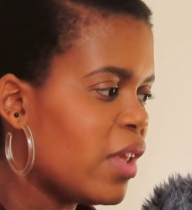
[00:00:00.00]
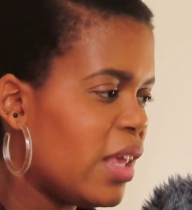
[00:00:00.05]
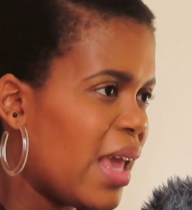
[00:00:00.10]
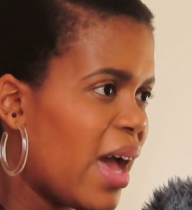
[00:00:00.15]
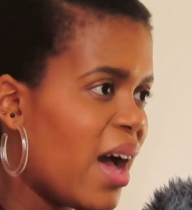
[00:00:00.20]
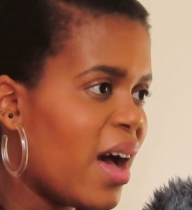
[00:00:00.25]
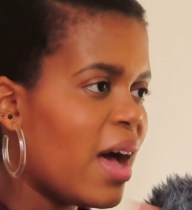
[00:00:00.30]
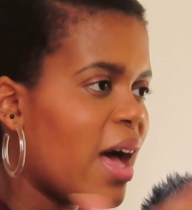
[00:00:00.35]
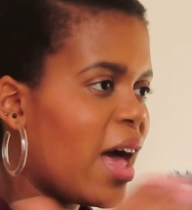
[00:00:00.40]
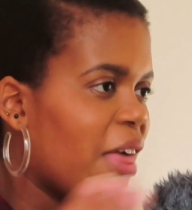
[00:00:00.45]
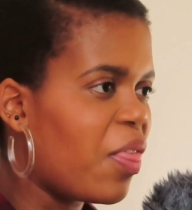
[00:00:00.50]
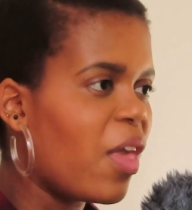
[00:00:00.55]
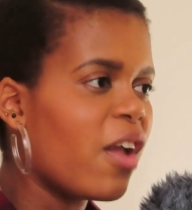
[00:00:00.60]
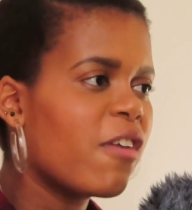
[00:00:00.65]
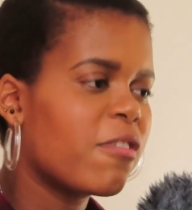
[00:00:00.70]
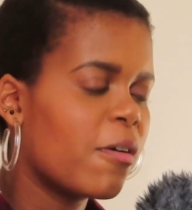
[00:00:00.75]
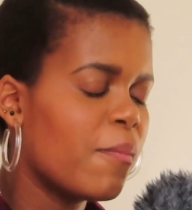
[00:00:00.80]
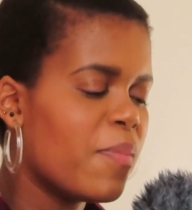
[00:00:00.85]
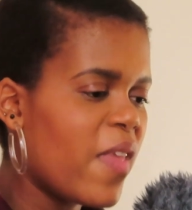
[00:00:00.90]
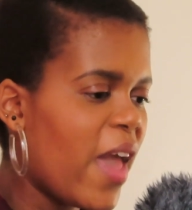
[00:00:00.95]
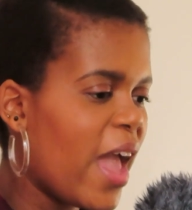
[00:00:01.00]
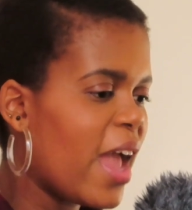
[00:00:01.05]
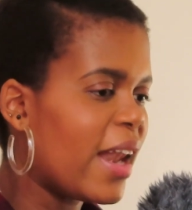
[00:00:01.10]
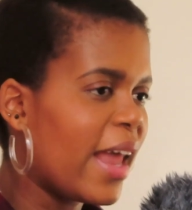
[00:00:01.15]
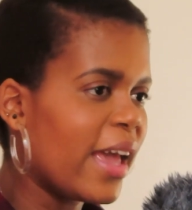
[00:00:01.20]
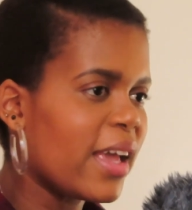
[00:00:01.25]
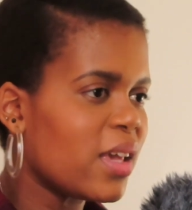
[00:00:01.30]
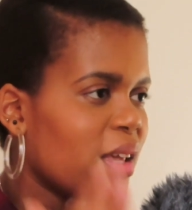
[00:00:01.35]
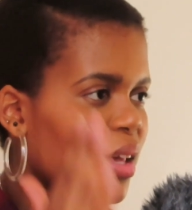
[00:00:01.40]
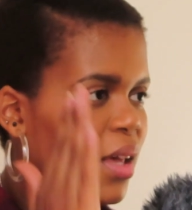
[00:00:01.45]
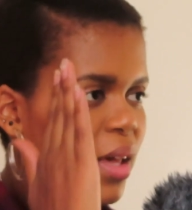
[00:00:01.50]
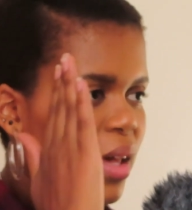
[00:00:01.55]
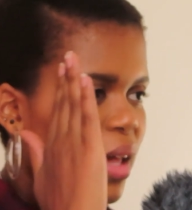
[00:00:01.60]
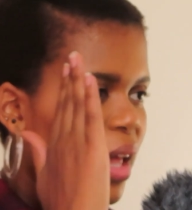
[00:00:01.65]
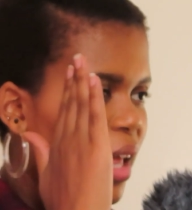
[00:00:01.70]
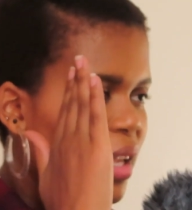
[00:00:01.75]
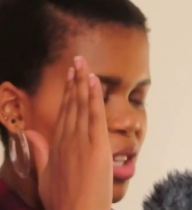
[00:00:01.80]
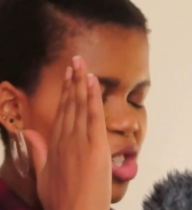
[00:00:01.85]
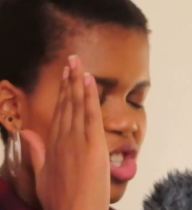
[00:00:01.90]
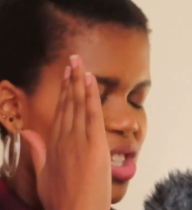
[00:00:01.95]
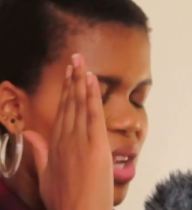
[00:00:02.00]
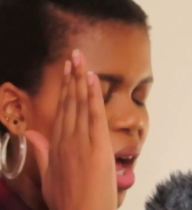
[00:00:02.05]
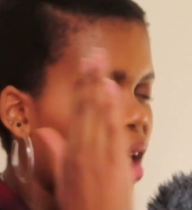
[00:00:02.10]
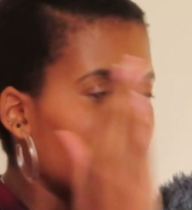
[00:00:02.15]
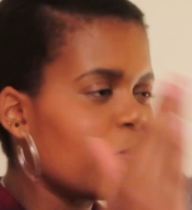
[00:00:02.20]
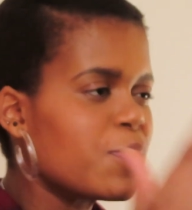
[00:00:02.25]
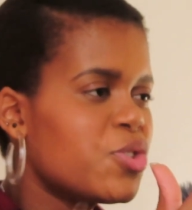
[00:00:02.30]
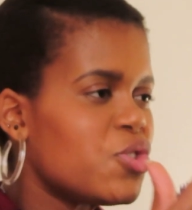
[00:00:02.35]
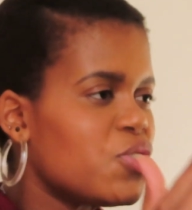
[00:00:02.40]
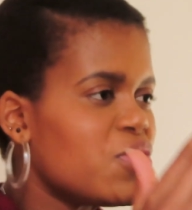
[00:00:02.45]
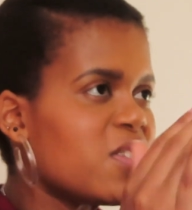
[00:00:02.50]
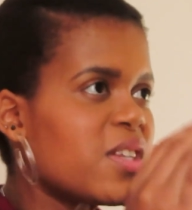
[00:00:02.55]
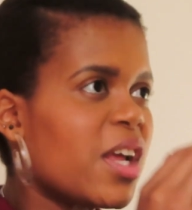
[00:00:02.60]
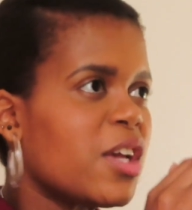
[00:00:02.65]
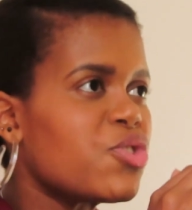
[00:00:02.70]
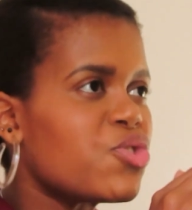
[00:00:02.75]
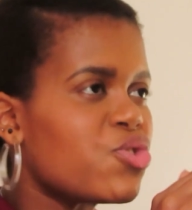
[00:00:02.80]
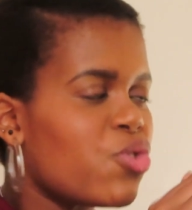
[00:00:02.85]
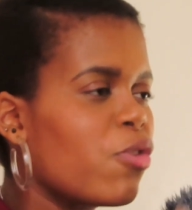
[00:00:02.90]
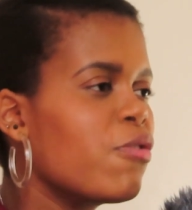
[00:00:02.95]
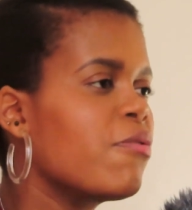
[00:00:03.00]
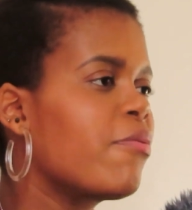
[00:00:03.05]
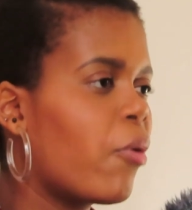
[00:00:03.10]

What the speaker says: Yeah, I think from there like it just helps you stay so